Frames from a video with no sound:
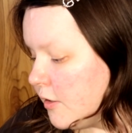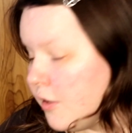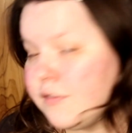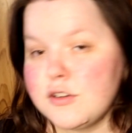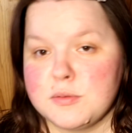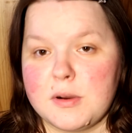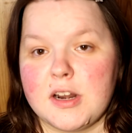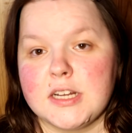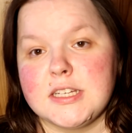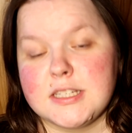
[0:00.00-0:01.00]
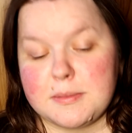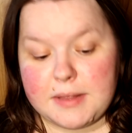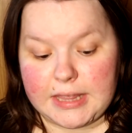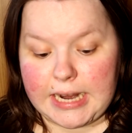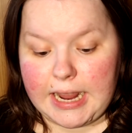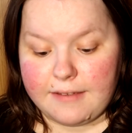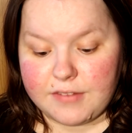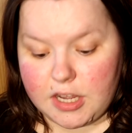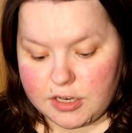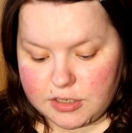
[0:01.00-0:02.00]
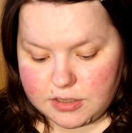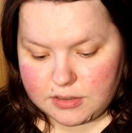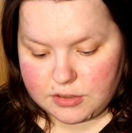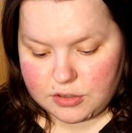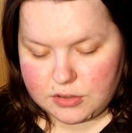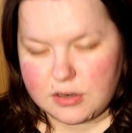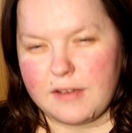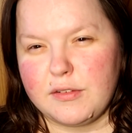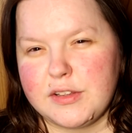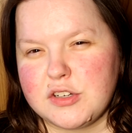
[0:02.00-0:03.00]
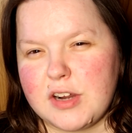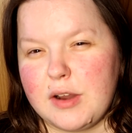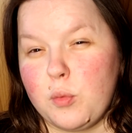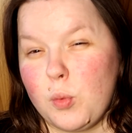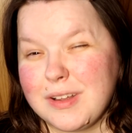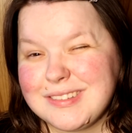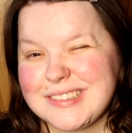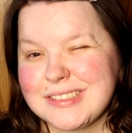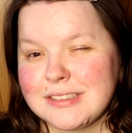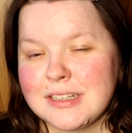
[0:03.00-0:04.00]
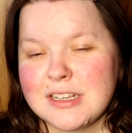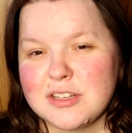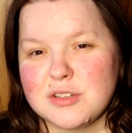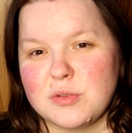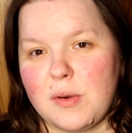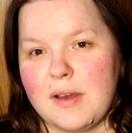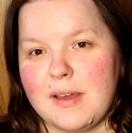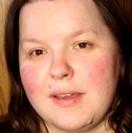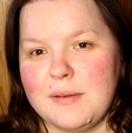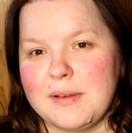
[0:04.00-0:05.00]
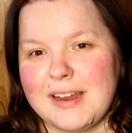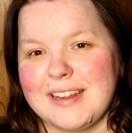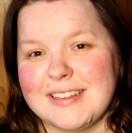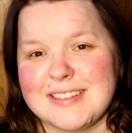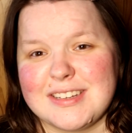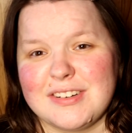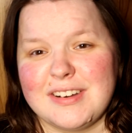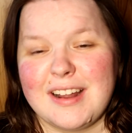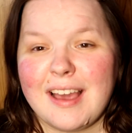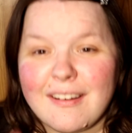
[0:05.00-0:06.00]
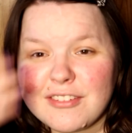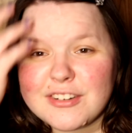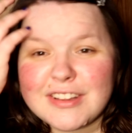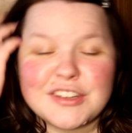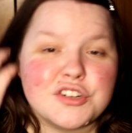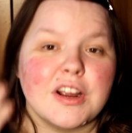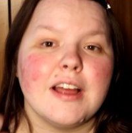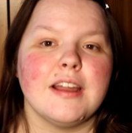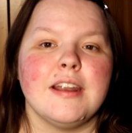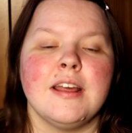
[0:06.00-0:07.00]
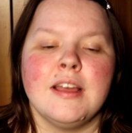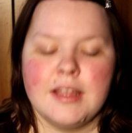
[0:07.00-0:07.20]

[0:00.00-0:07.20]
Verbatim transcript: So the first product is something that I have not I've only tried once, so I kind of consider it I haven't really tried.